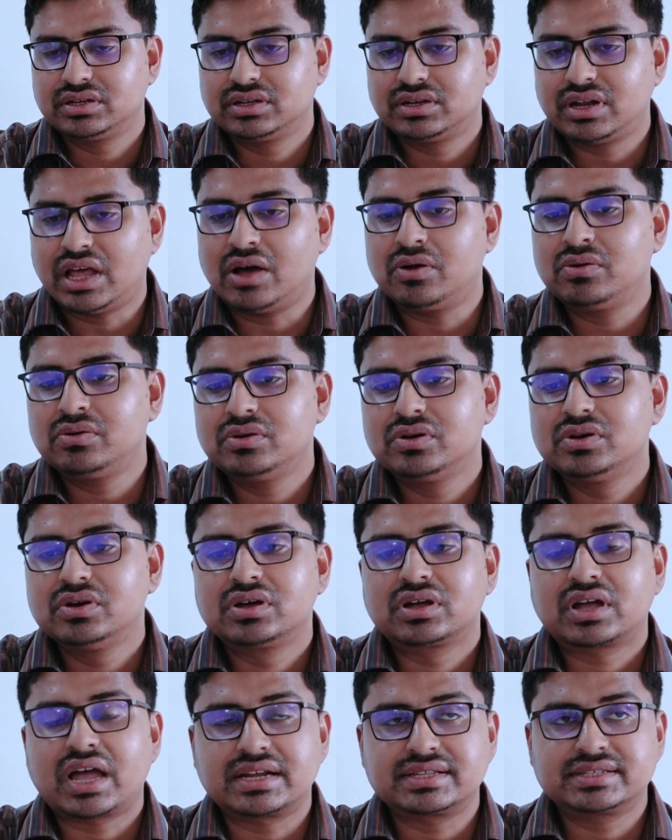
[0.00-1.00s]

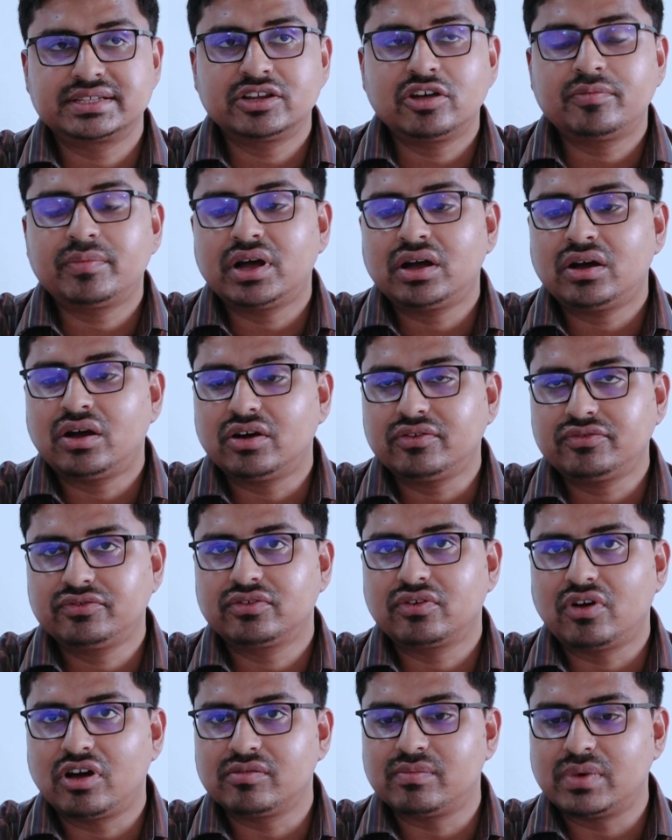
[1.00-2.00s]
Now, carcinoma
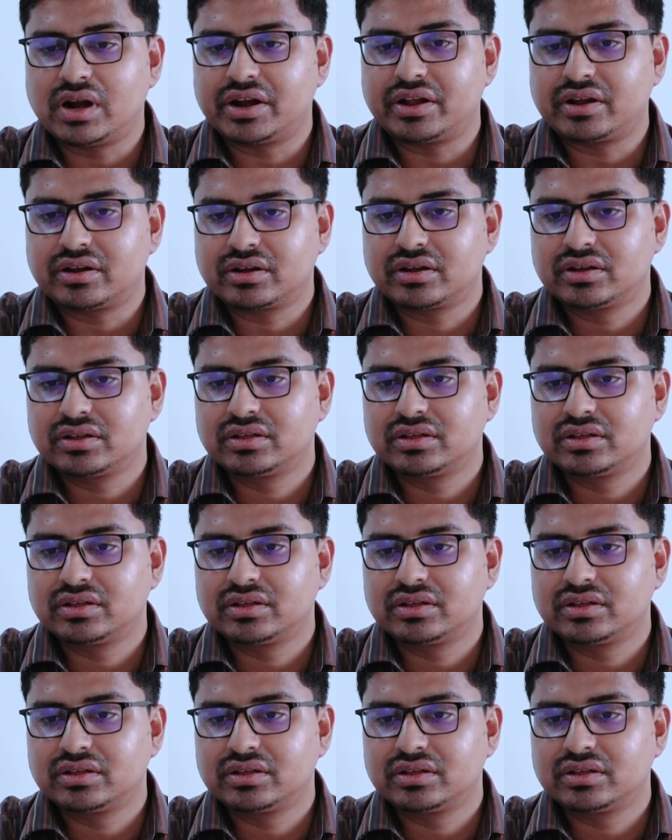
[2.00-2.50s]
of gallbladder.